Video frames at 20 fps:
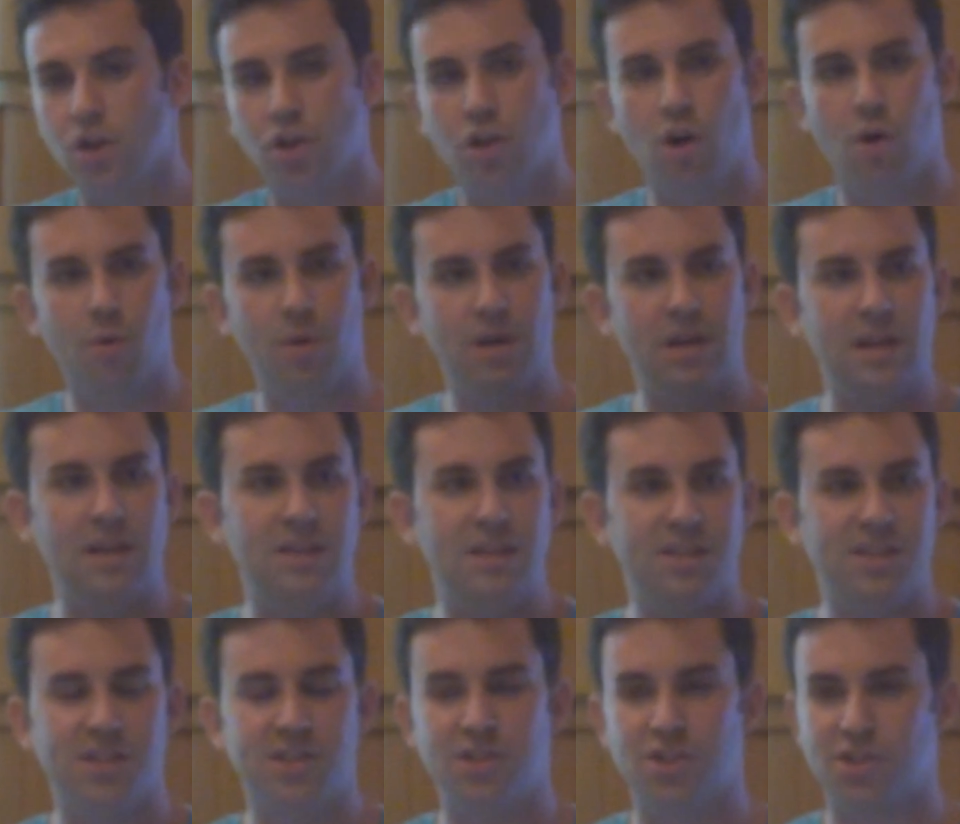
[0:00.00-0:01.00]

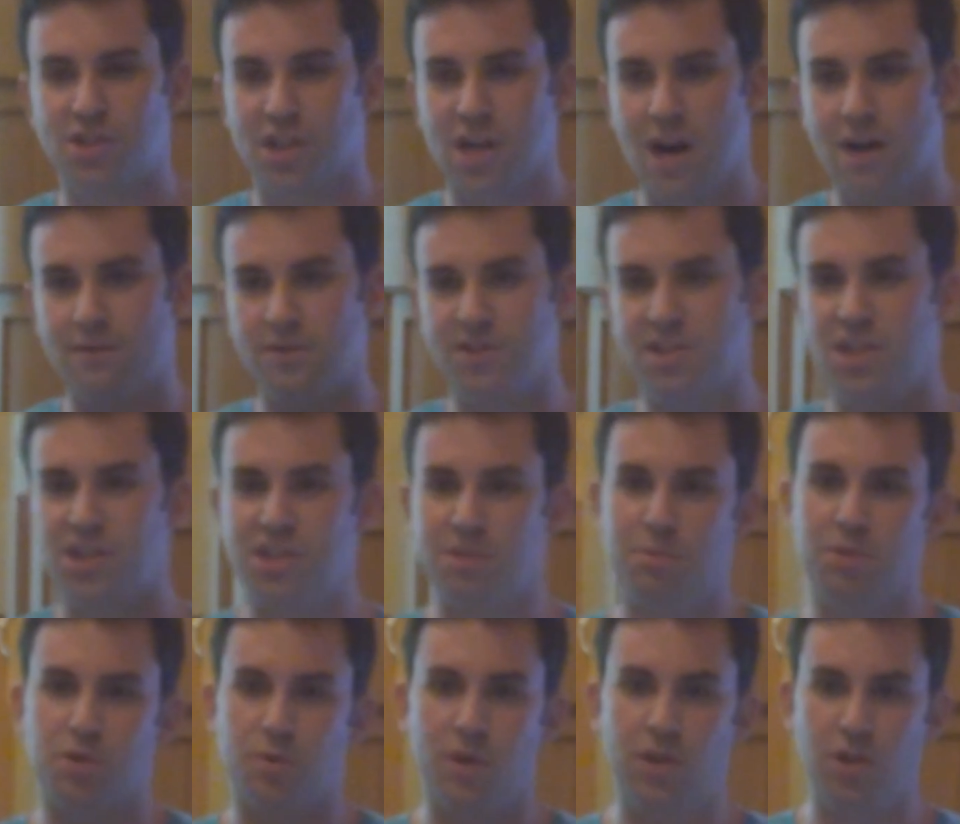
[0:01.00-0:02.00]
This isn't just a
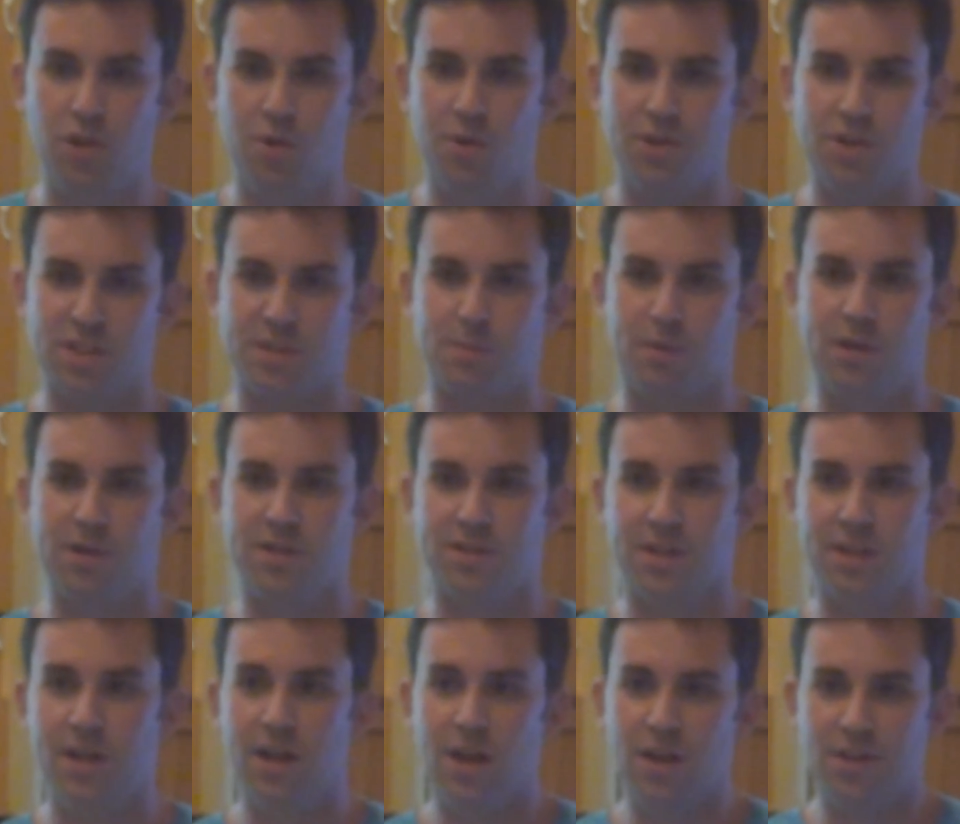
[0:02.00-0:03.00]
conversation between you and this
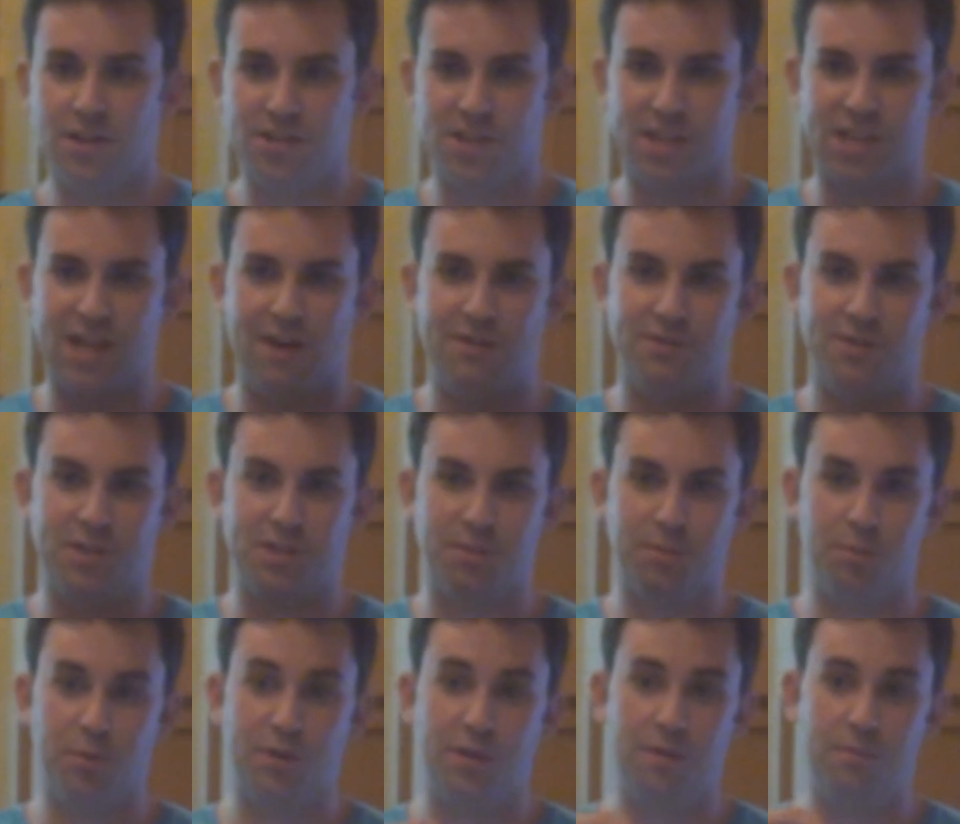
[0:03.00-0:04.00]
person. This is a
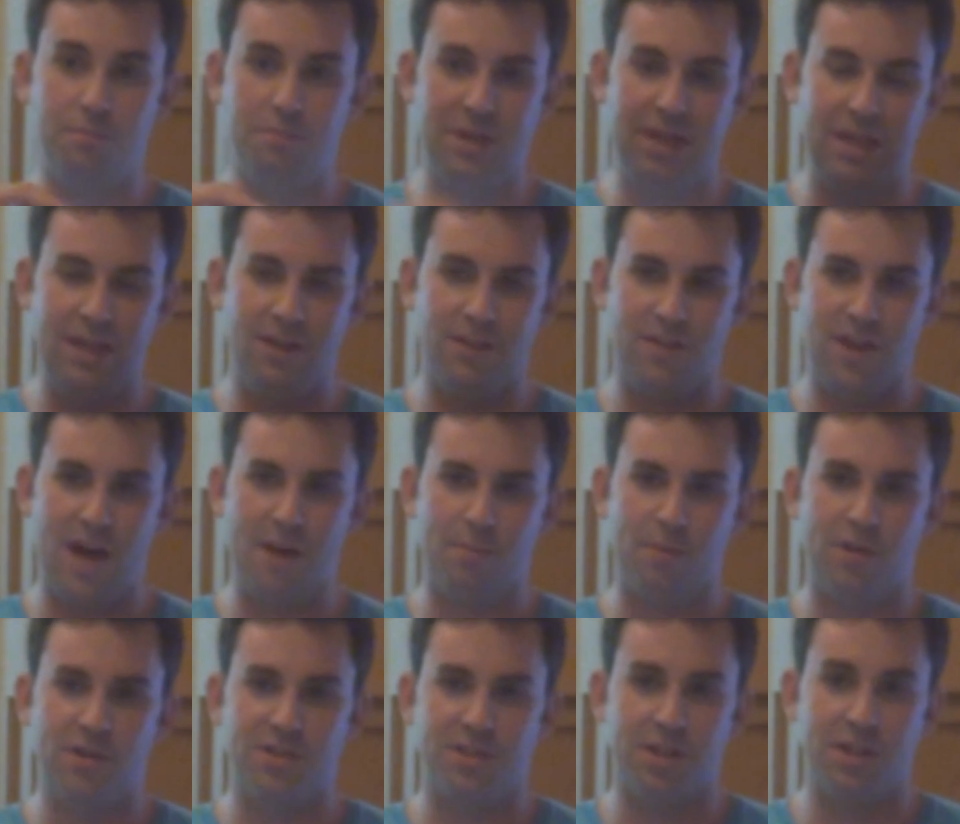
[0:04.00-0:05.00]
conversation between me, that
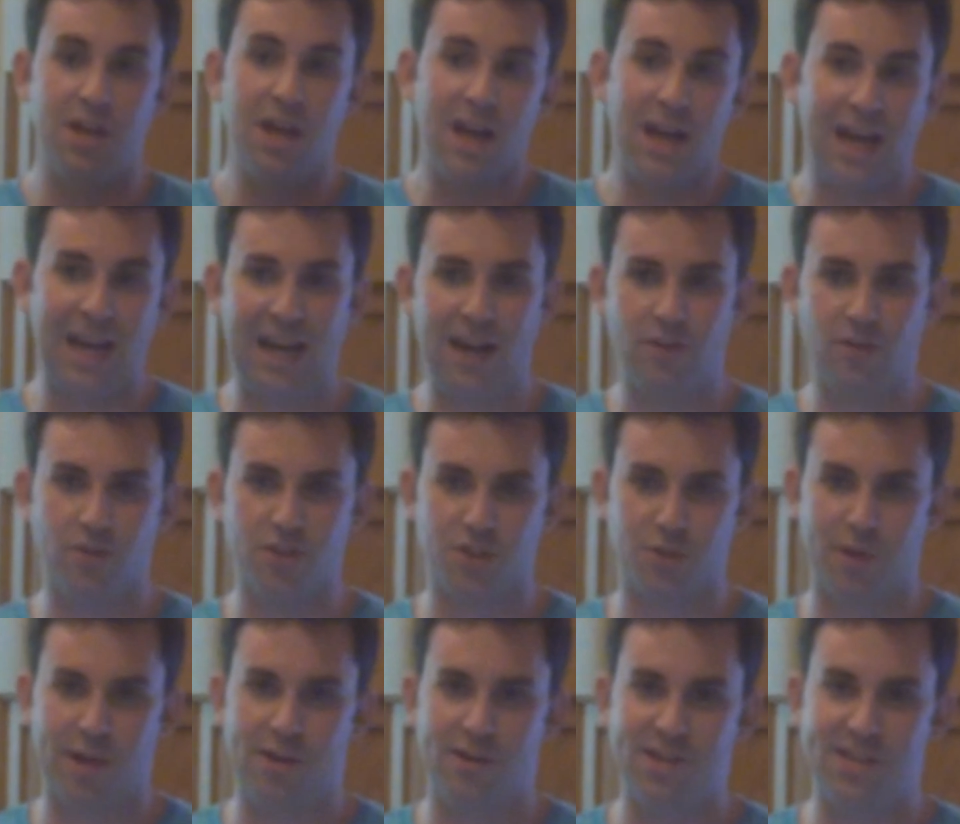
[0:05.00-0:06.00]
person, and those
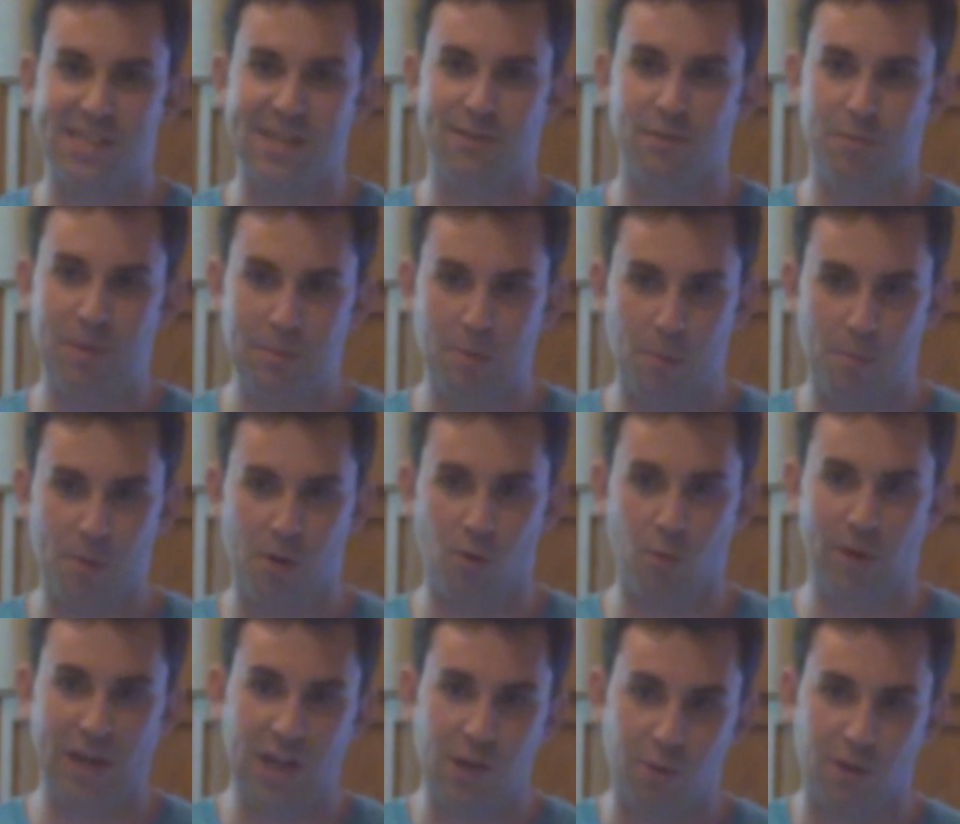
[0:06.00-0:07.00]
307 people per
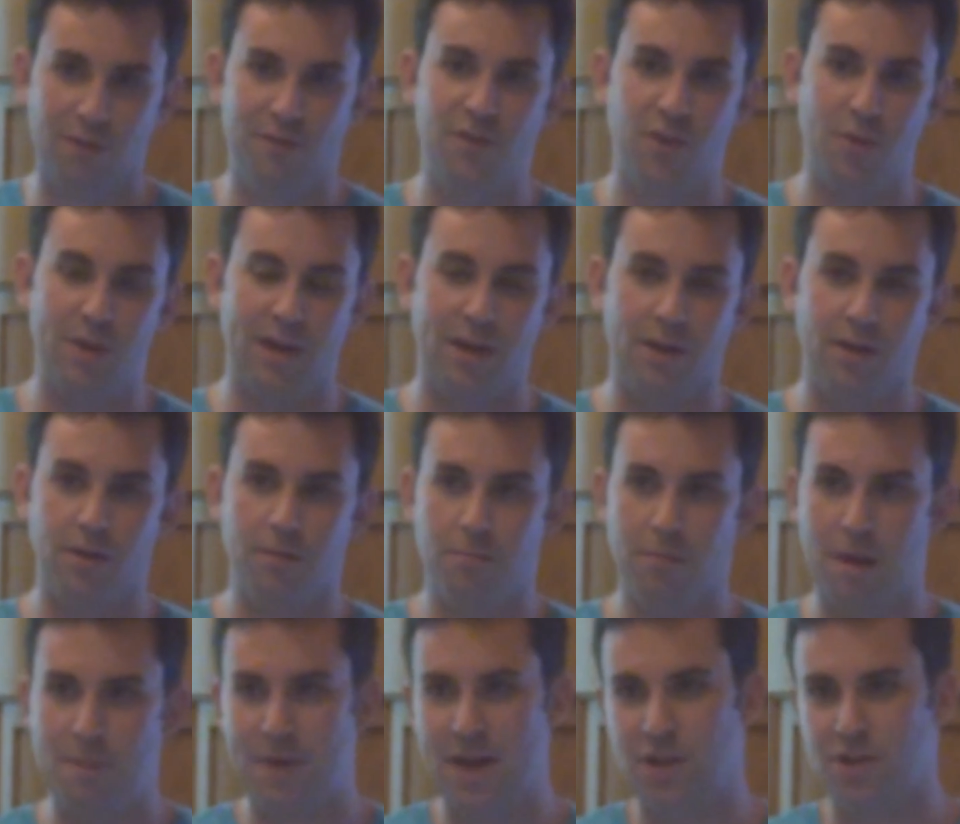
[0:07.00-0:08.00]
week who are viewing
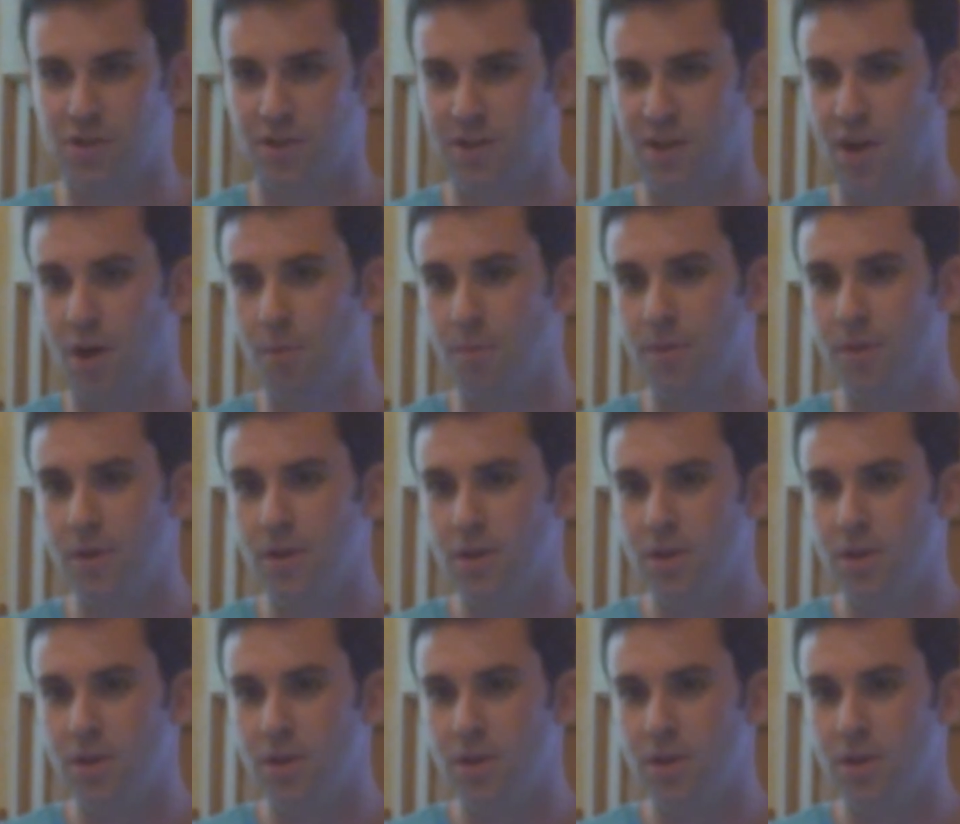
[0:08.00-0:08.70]
my page on Yelp.